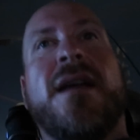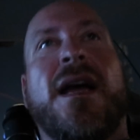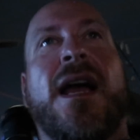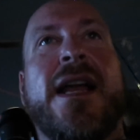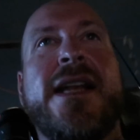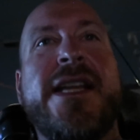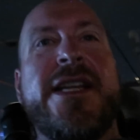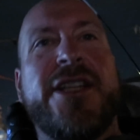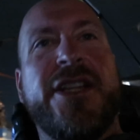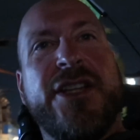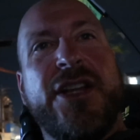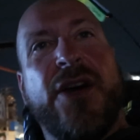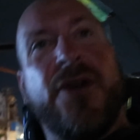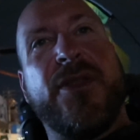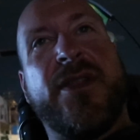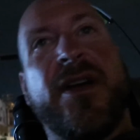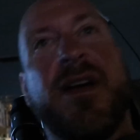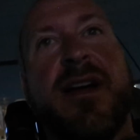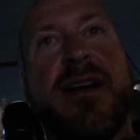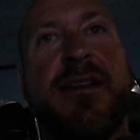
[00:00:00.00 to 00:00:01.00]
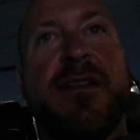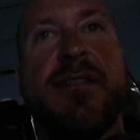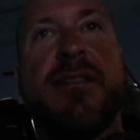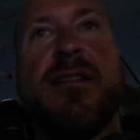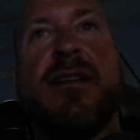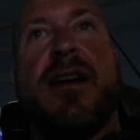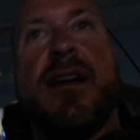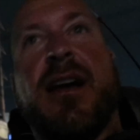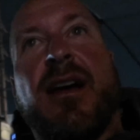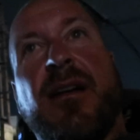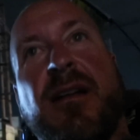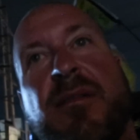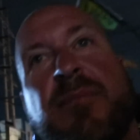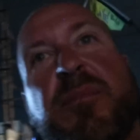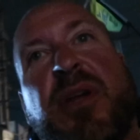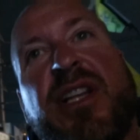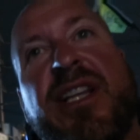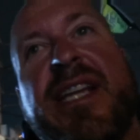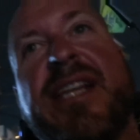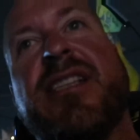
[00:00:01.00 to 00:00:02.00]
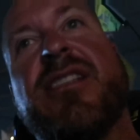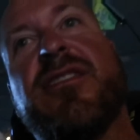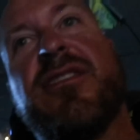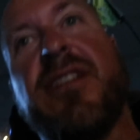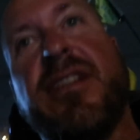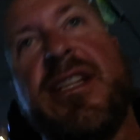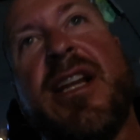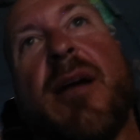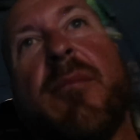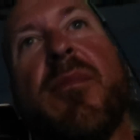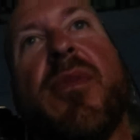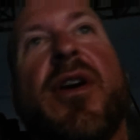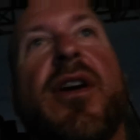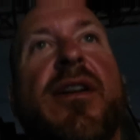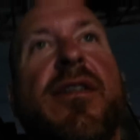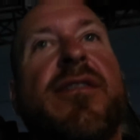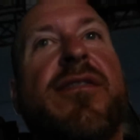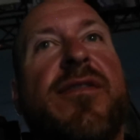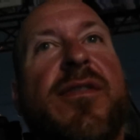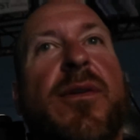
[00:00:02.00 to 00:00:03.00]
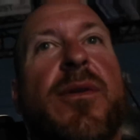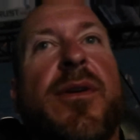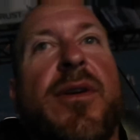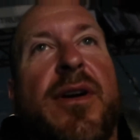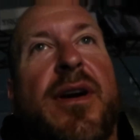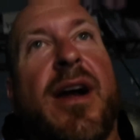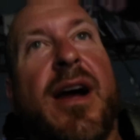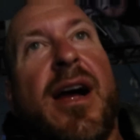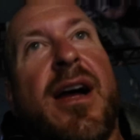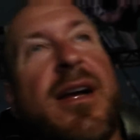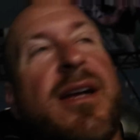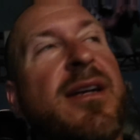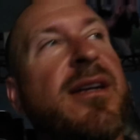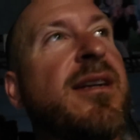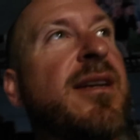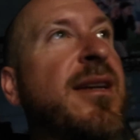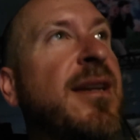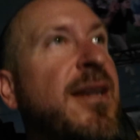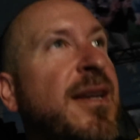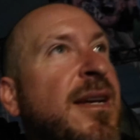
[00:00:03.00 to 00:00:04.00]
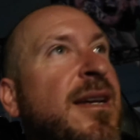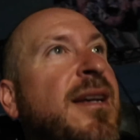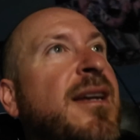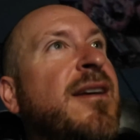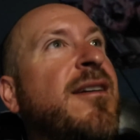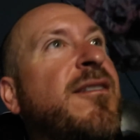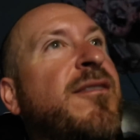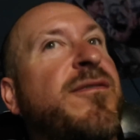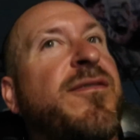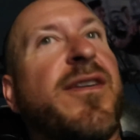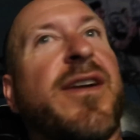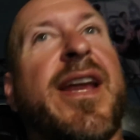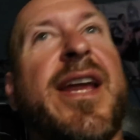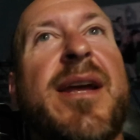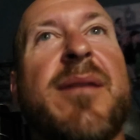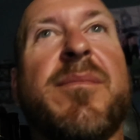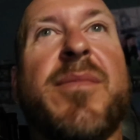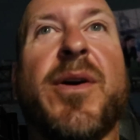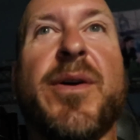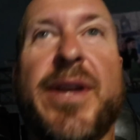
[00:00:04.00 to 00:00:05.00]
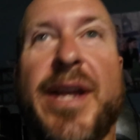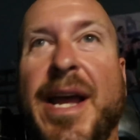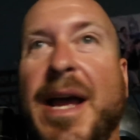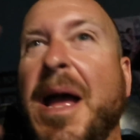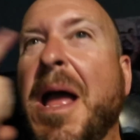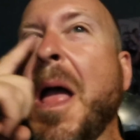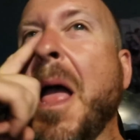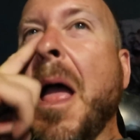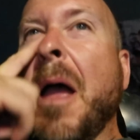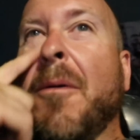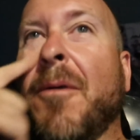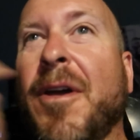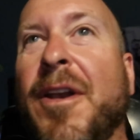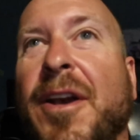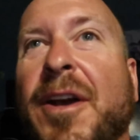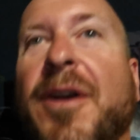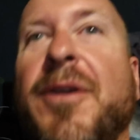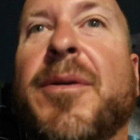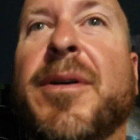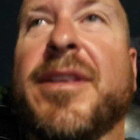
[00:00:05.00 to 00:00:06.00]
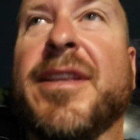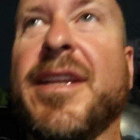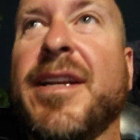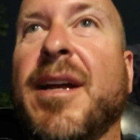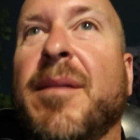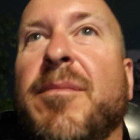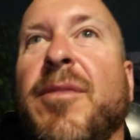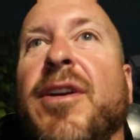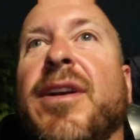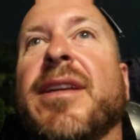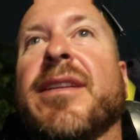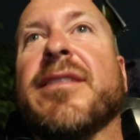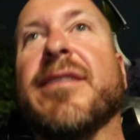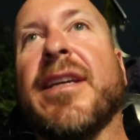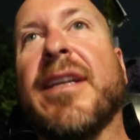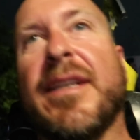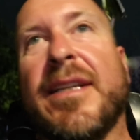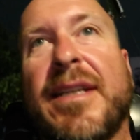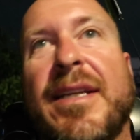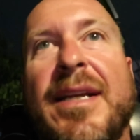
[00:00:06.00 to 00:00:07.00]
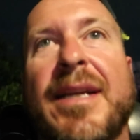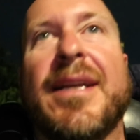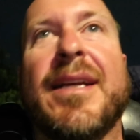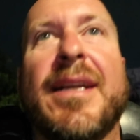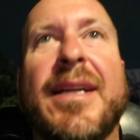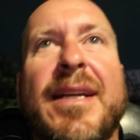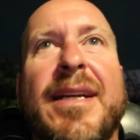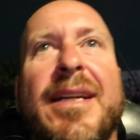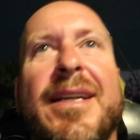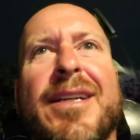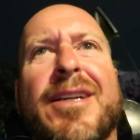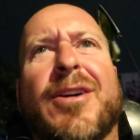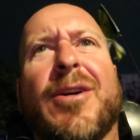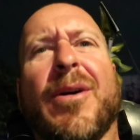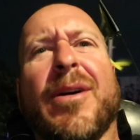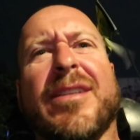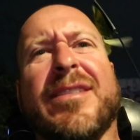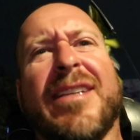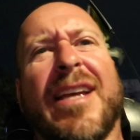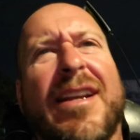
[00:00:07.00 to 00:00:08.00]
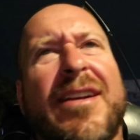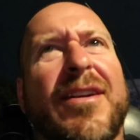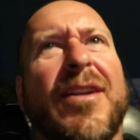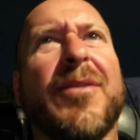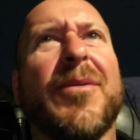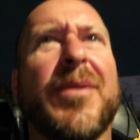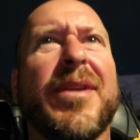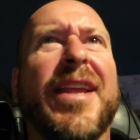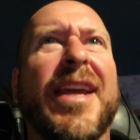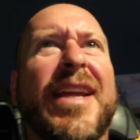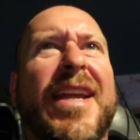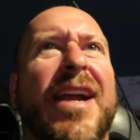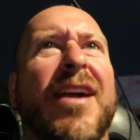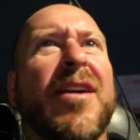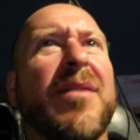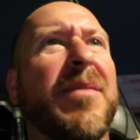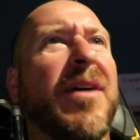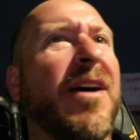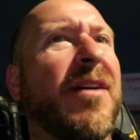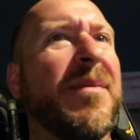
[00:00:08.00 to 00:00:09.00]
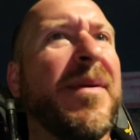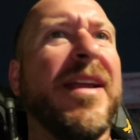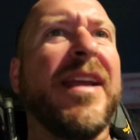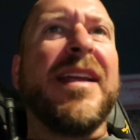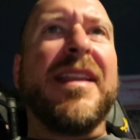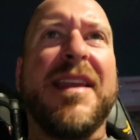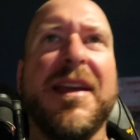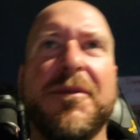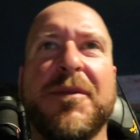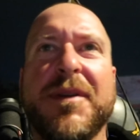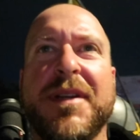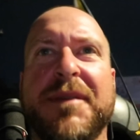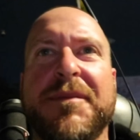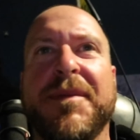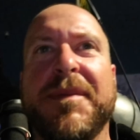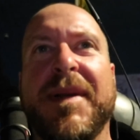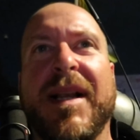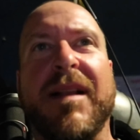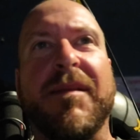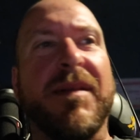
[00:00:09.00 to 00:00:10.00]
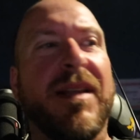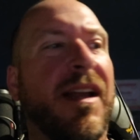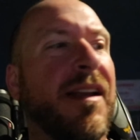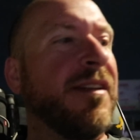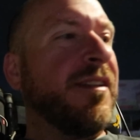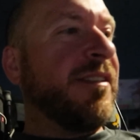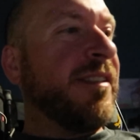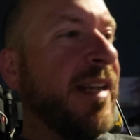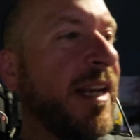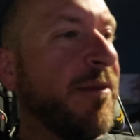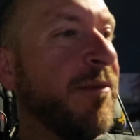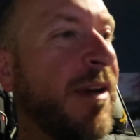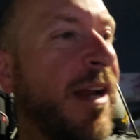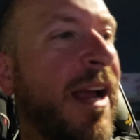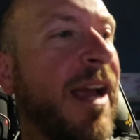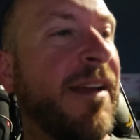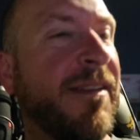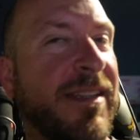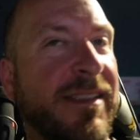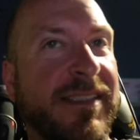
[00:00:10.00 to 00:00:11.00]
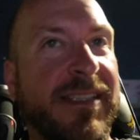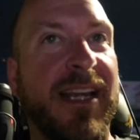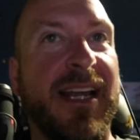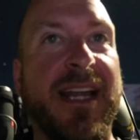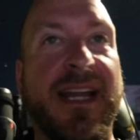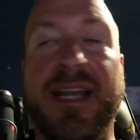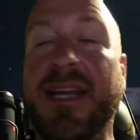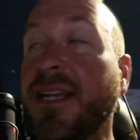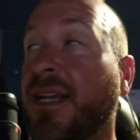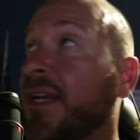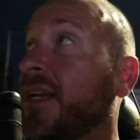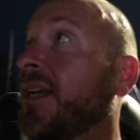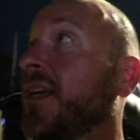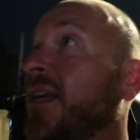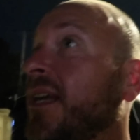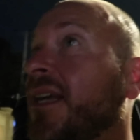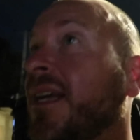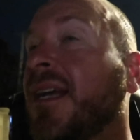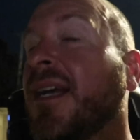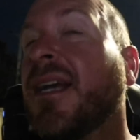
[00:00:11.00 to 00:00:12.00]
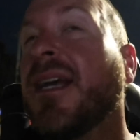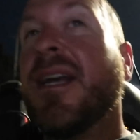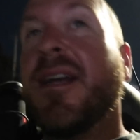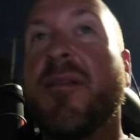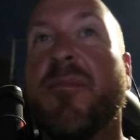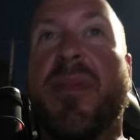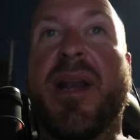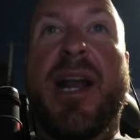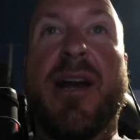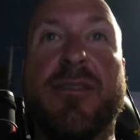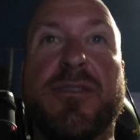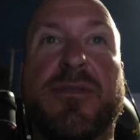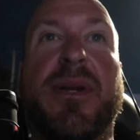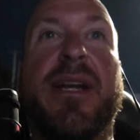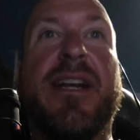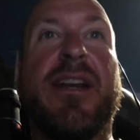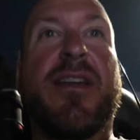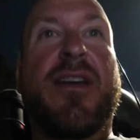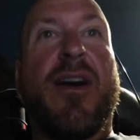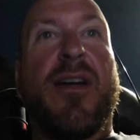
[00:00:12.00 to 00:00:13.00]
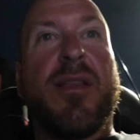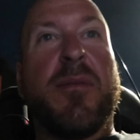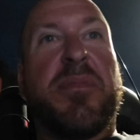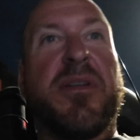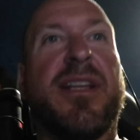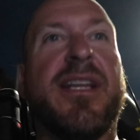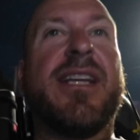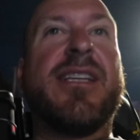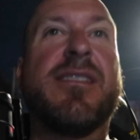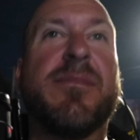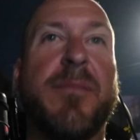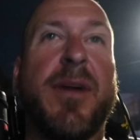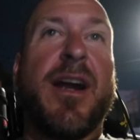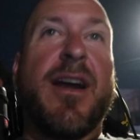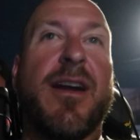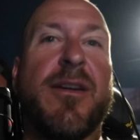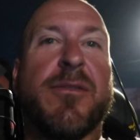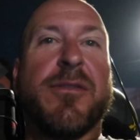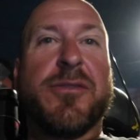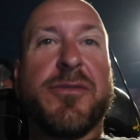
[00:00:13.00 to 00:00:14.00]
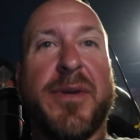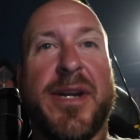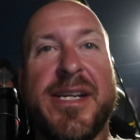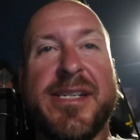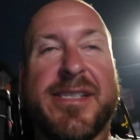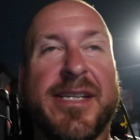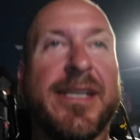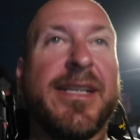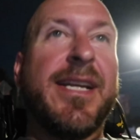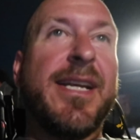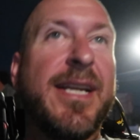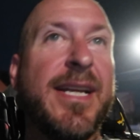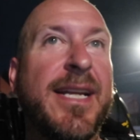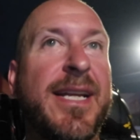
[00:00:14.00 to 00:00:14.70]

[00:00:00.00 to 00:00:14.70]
I need to know the police number for Cambodia. I wonder what the number is. Of course, I don't know, would they care about me? They wouldn't even be able to understand what I had to say. But I was ready to call the police. My heart was racing.